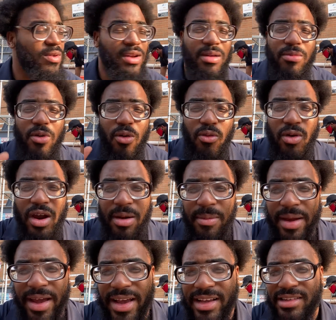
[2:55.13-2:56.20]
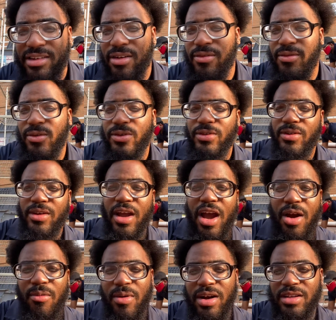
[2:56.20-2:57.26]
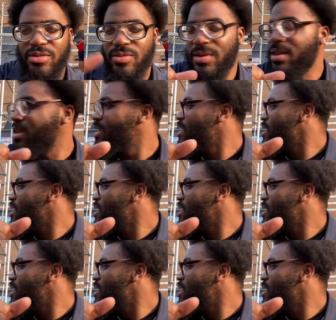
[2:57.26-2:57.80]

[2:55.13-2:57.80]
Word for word: and I'm gonna grind my ass off for. So y'all watch me.